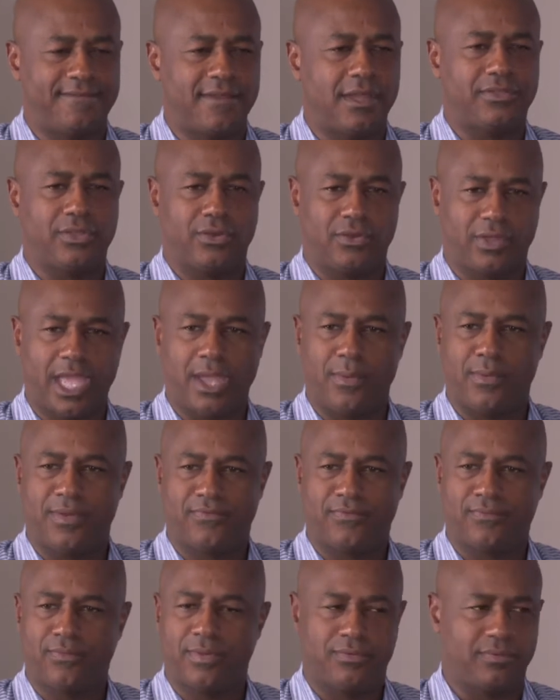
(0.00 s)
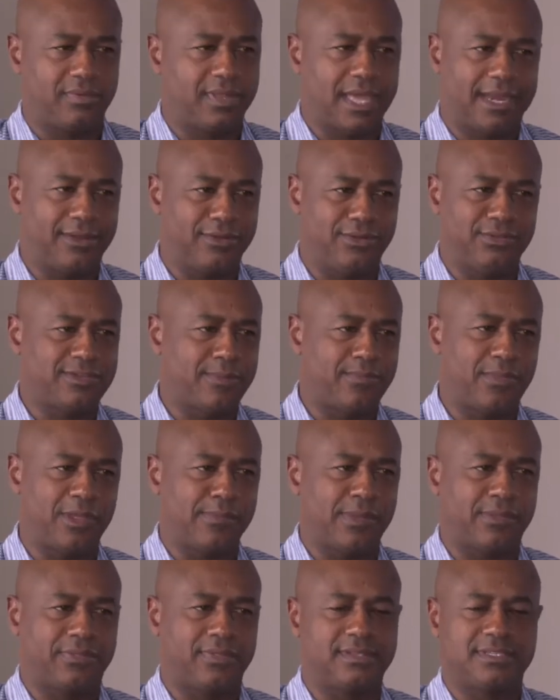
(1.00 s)
they felt that, okay, we've got to do
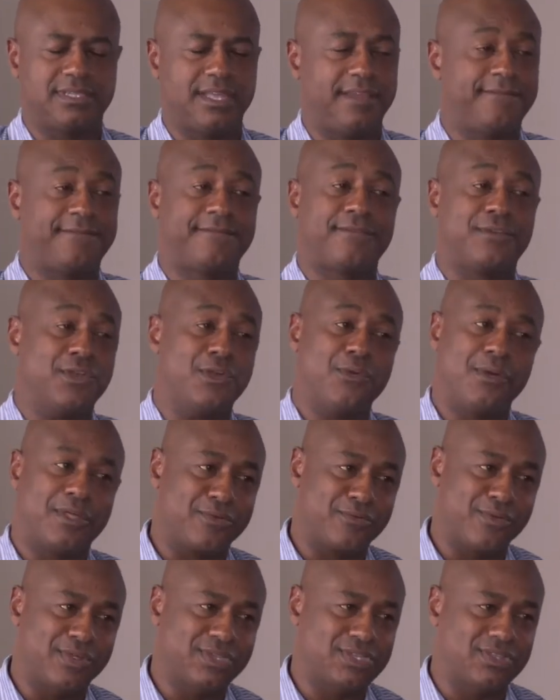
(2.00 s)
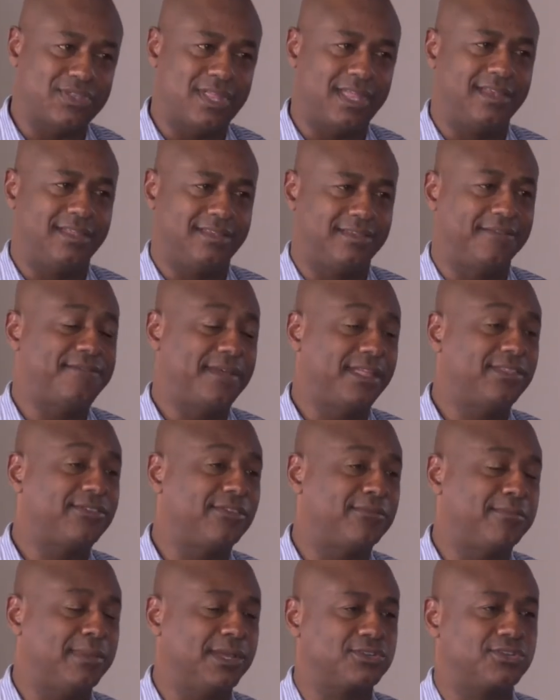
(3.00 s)
something about this, if for no other reason than a
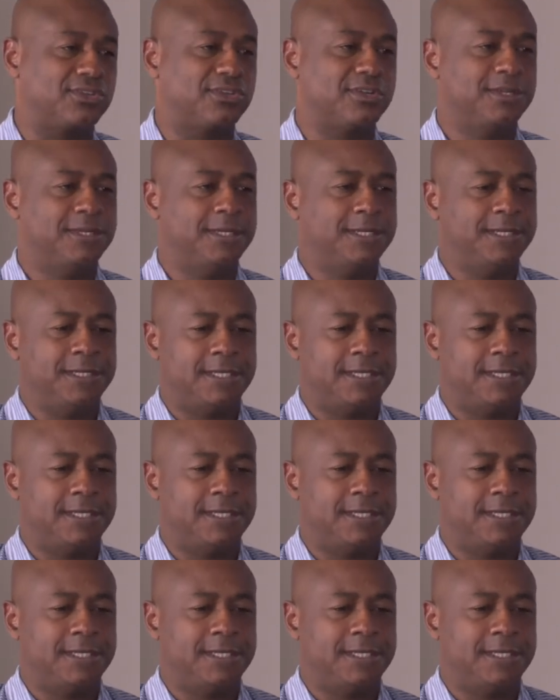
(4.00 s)
defensive measure.